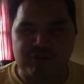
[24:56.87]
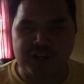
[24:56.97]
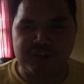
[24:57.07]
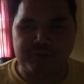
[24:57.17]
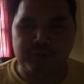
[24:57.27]

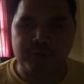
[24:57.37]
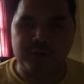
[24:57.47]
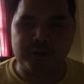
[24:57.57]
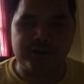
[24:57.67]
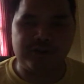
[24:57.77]

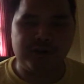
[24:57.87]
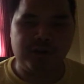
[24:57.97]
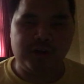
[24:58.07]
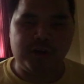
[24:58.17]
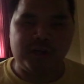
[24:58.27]
transport,
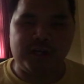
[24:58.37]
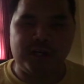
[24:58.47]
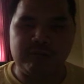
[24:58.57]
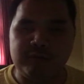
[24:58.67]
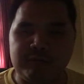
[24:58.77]

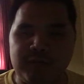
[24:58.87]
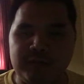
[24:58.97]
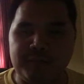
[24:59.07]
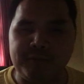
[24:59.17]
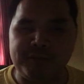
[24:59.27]
I would
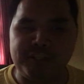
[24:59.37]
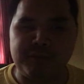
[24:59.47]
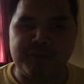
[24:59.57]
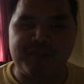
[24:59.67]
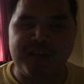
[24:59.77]
probably
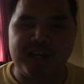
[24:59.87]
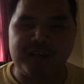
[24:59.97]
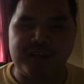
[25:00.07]
limit that